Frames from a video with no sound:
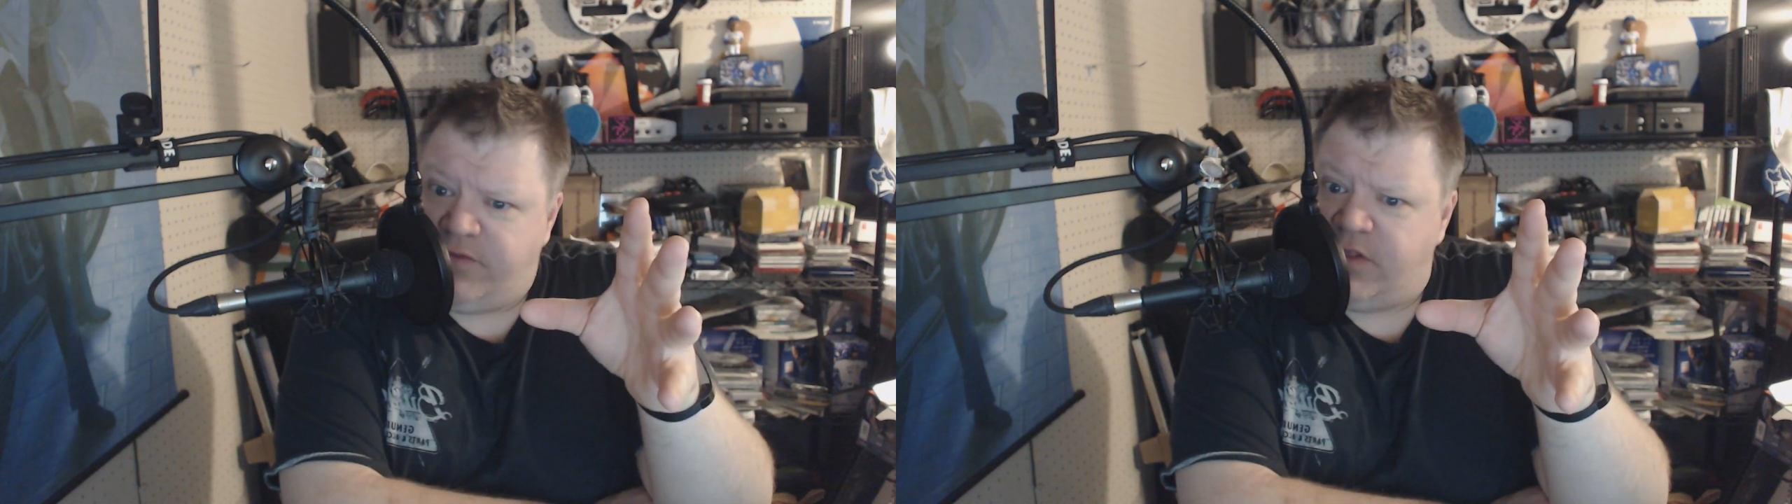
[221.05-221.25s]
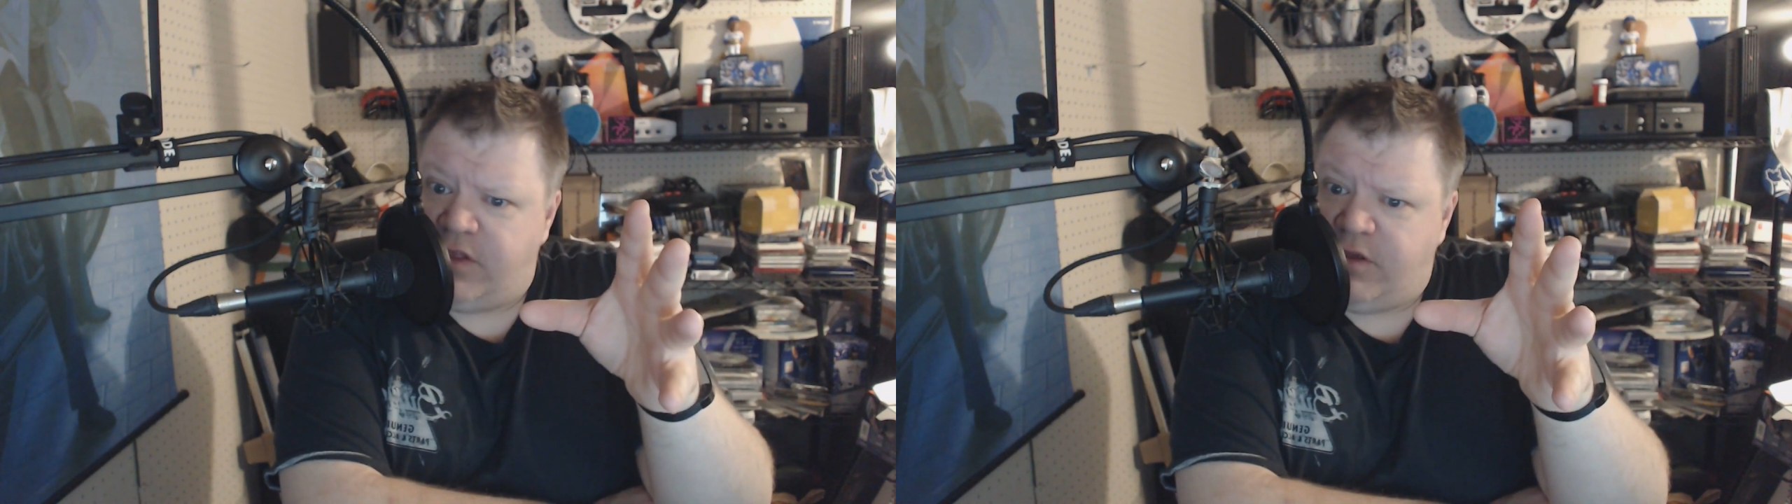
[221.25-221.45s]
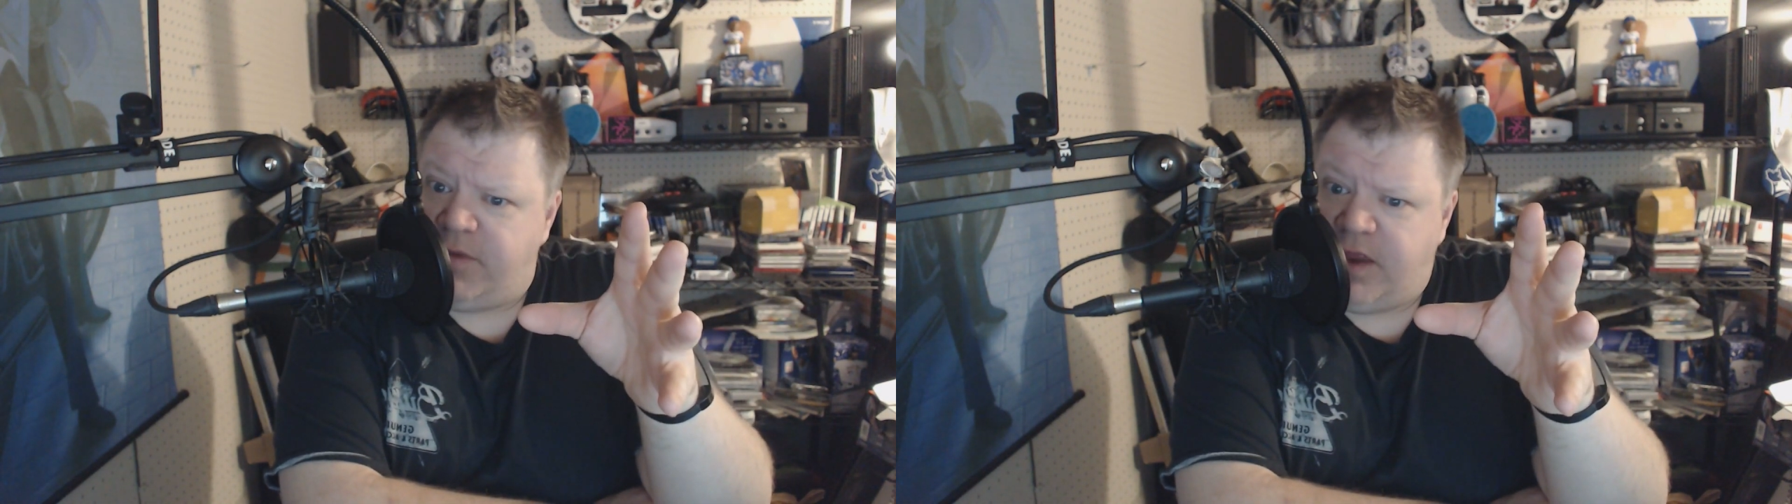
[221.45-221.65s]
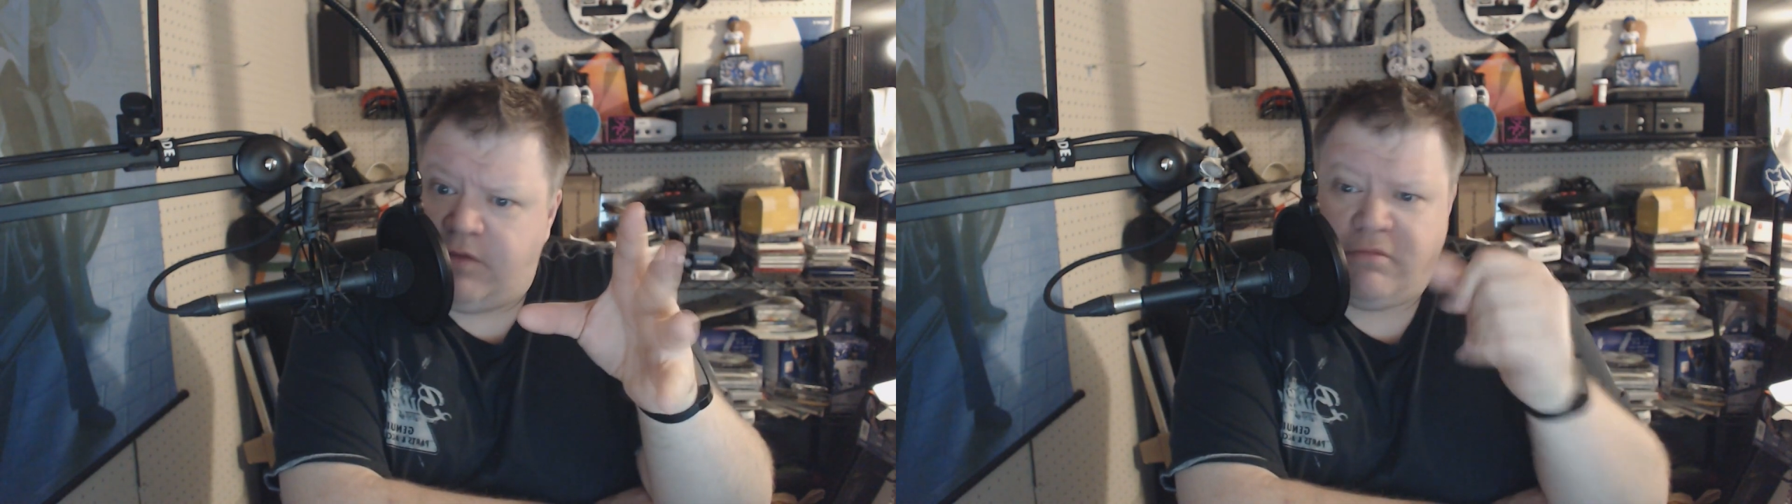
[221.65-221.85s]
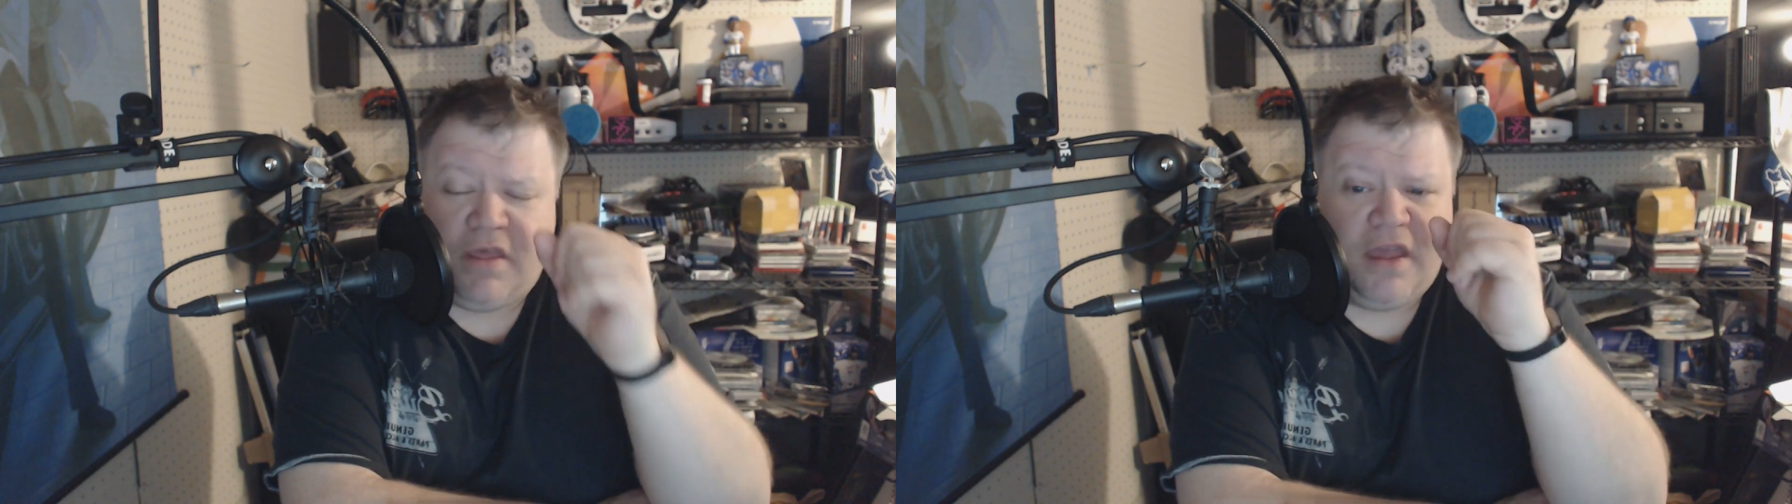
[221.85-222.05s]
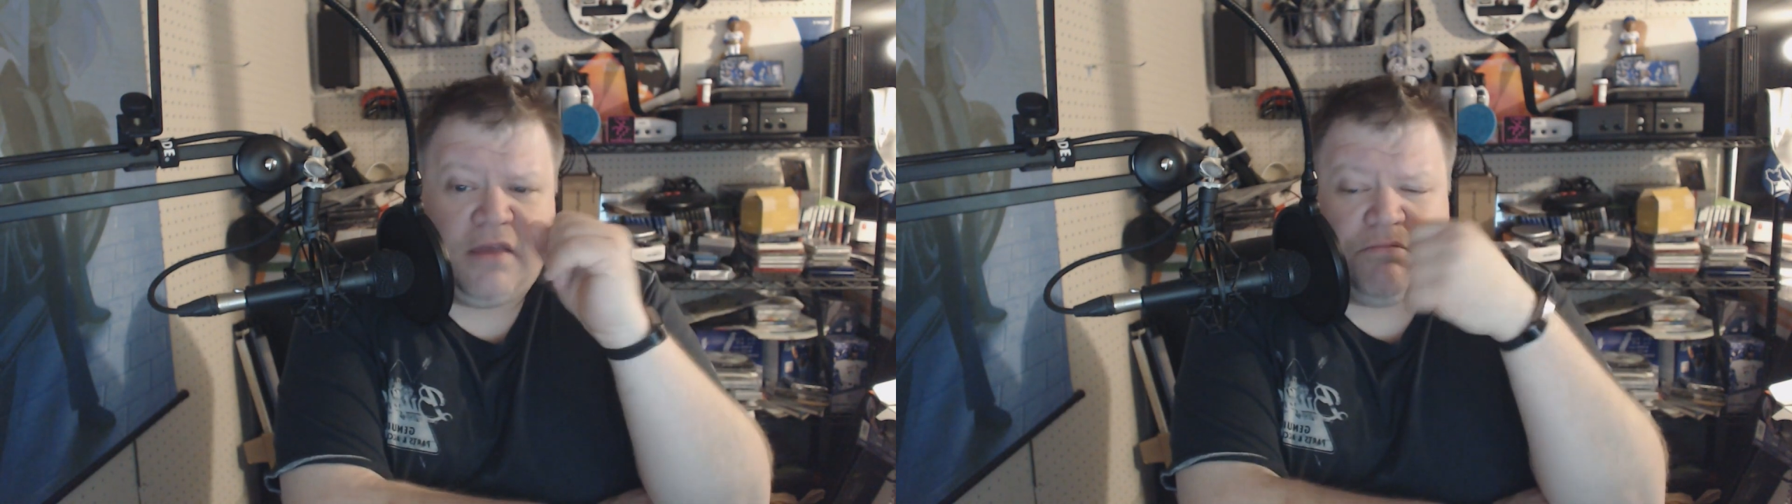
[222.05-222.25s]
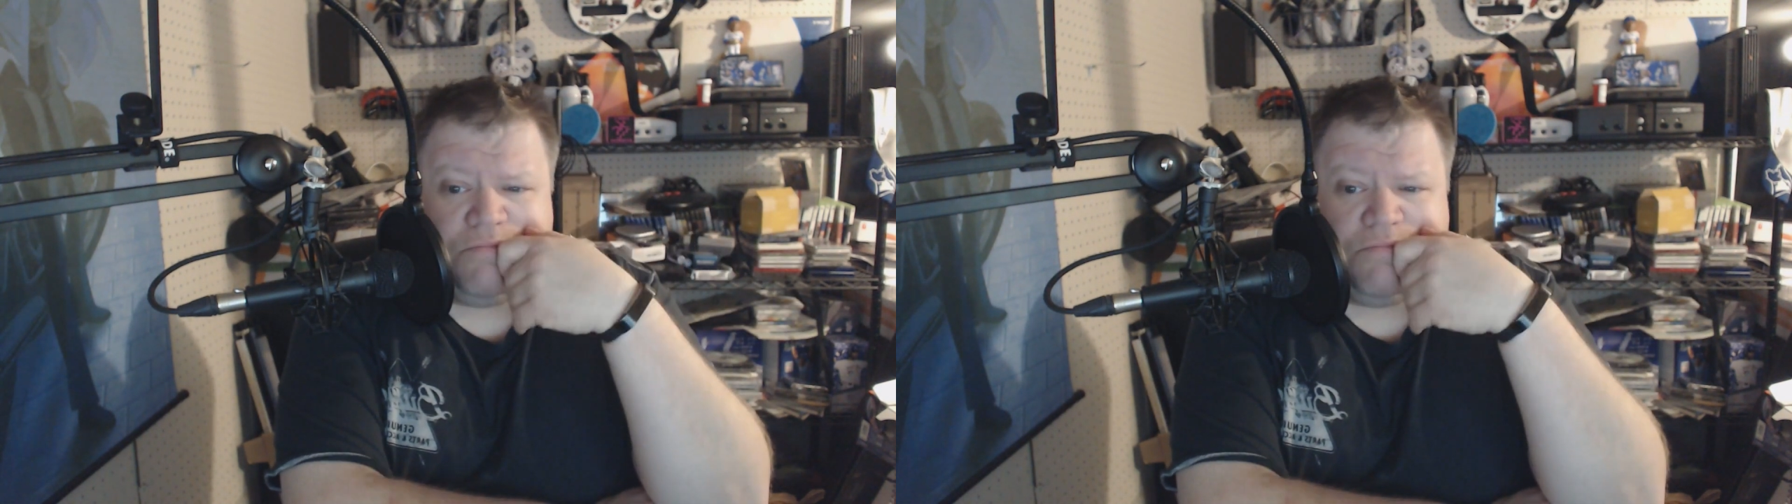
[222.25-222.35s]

a little bit like